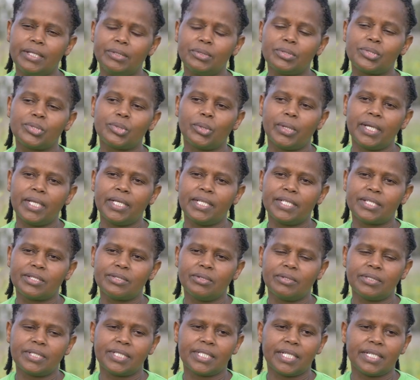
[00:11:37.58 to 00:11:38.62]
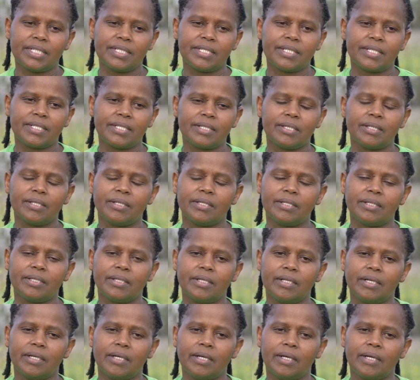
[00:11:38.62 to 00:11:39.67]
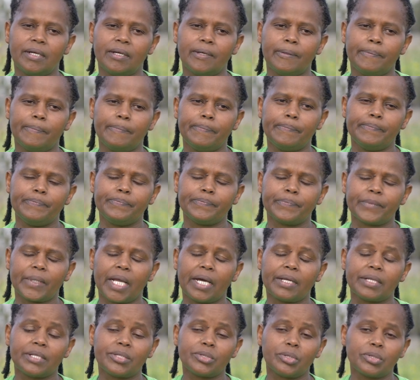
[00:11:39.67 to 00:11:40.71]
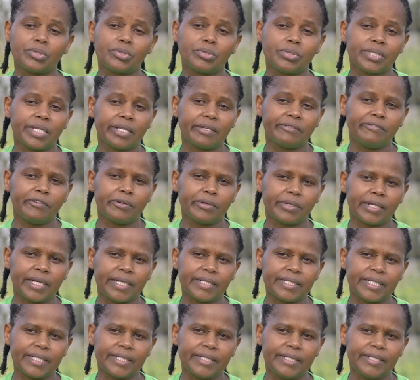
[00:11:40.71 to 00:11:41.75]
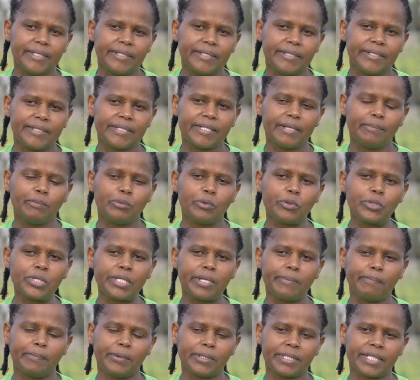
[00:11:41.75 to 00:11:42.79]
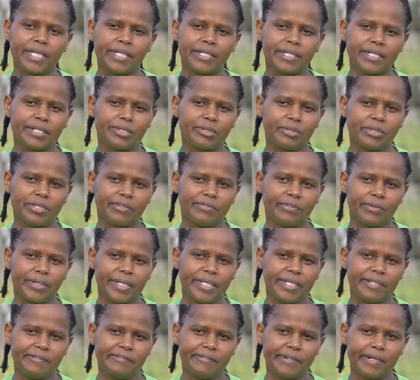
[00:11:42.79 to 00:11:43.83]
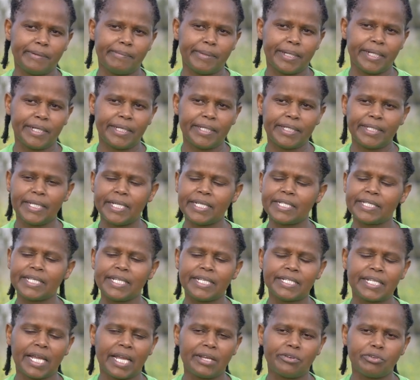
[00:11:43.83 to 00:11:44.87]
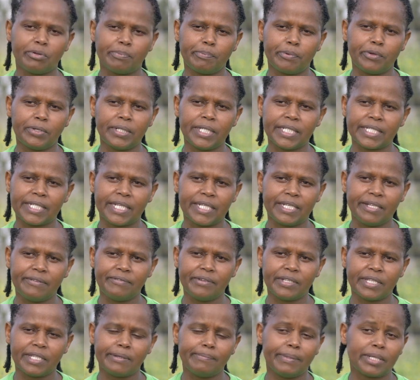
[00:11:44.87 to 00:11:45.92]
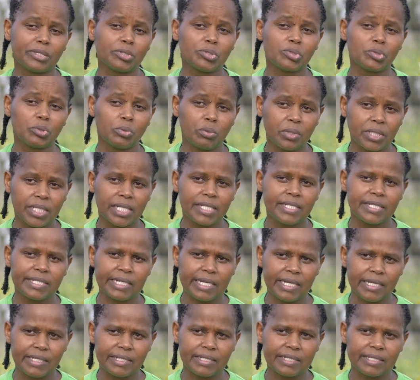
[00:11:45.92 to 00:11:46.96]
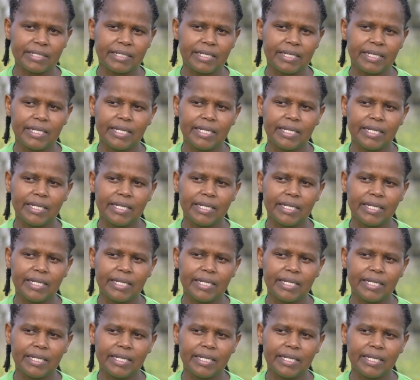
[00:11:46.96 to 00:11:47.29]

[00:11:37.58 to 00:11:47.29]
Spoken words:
you, soil is not just a resource to take for granted. It's the most important resource for any farmer. Yes, there's hydroponics and everything, but also water is scarce.